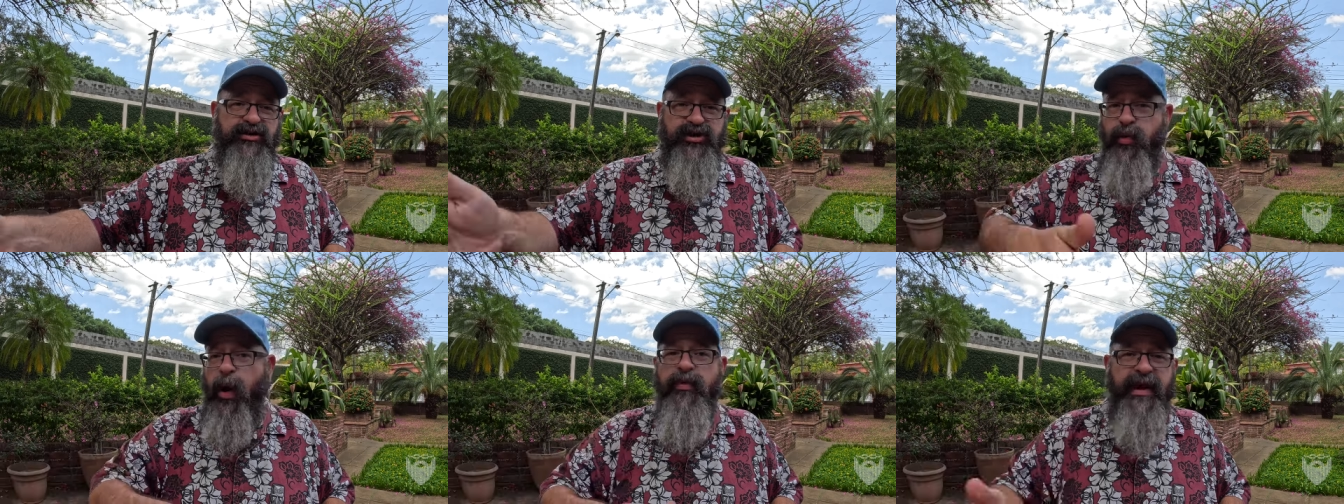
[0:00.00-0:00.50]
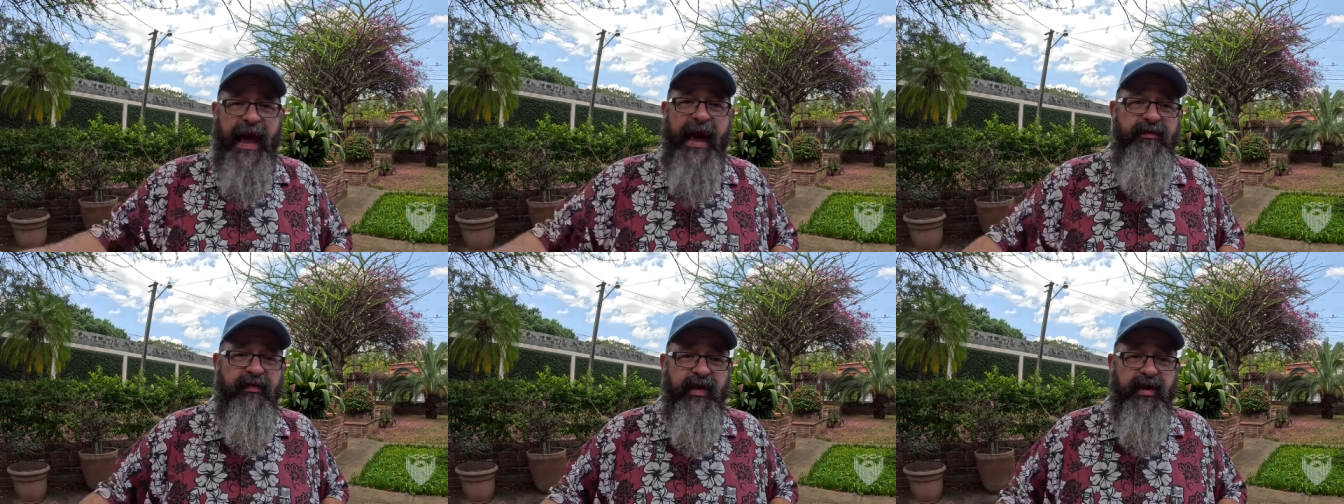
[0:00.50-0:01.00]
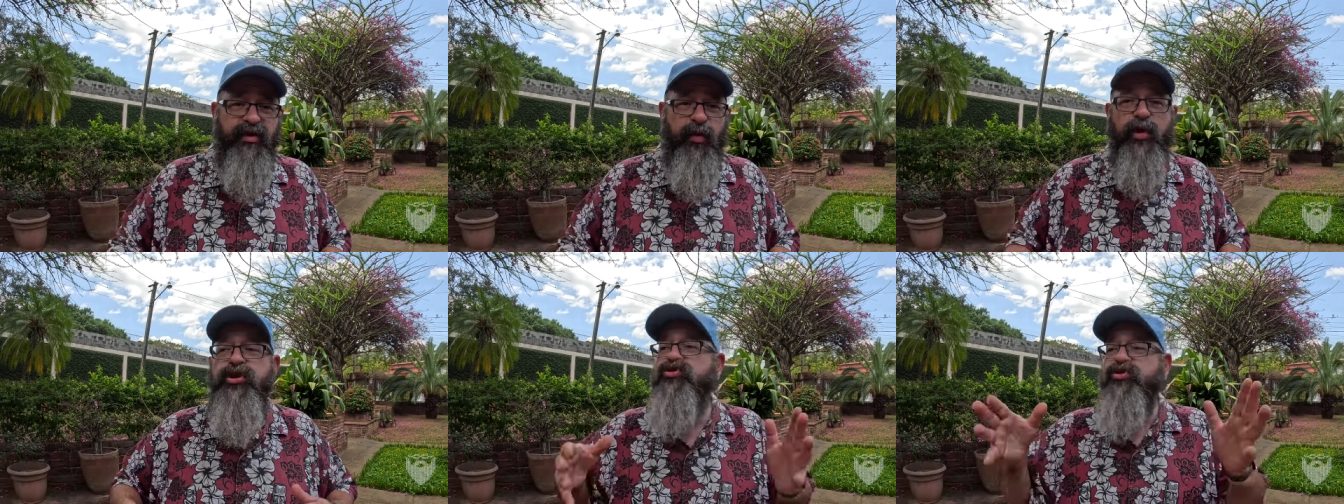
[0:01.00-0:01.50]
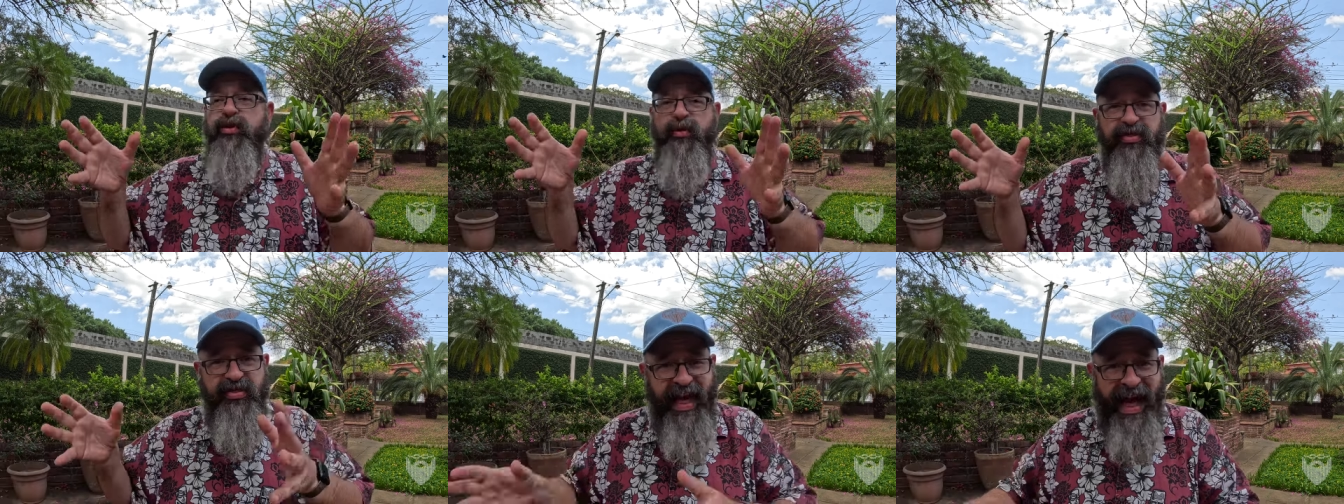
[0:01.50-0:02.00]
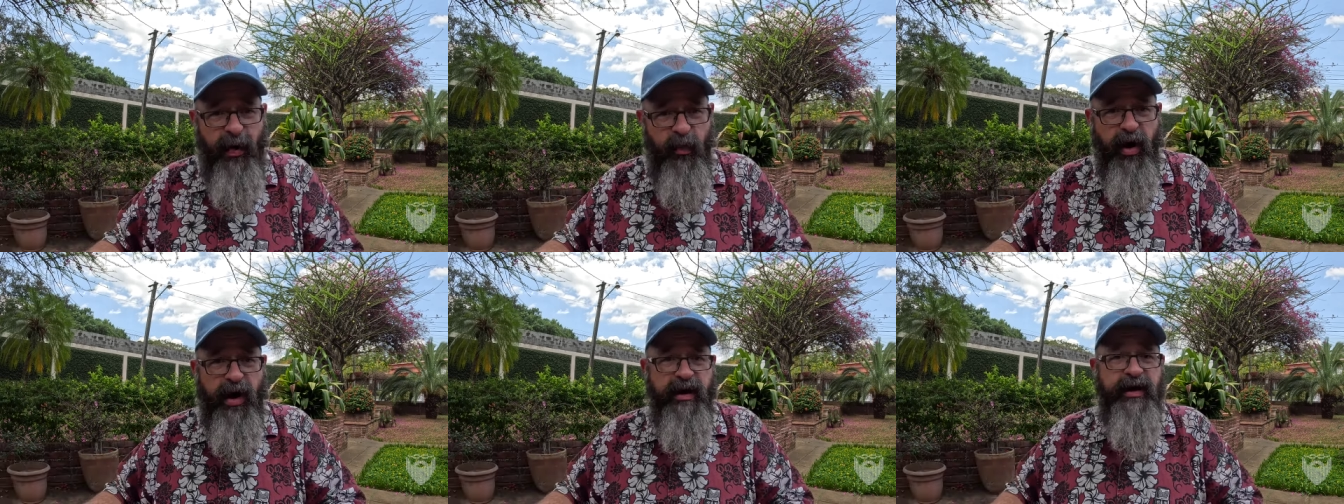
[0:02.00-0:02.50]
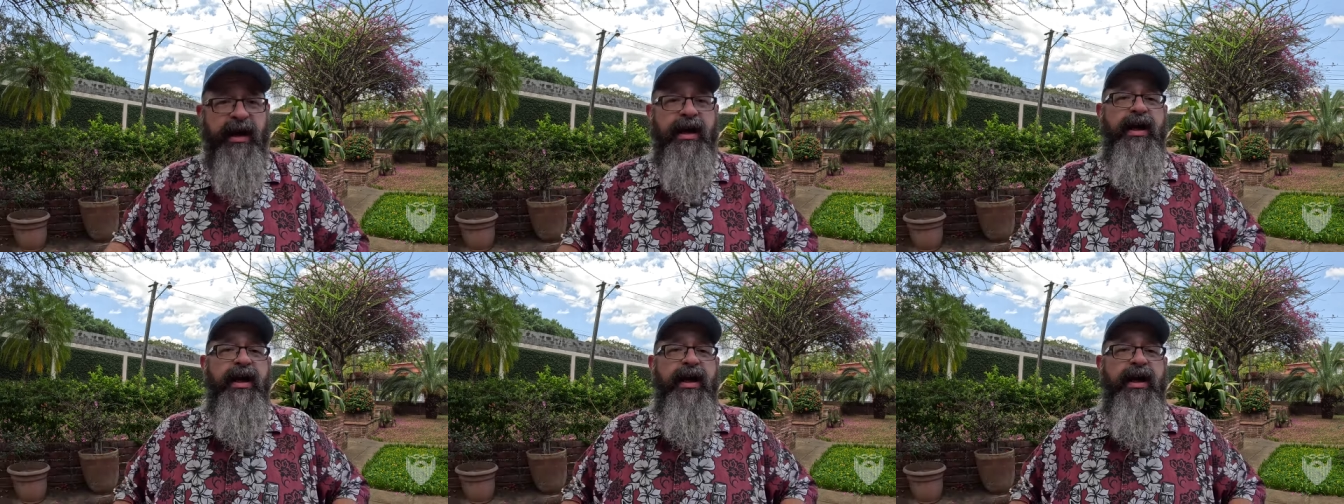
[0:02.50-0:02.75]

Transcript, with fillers: So you already have a vehicle. What are you doing with that one?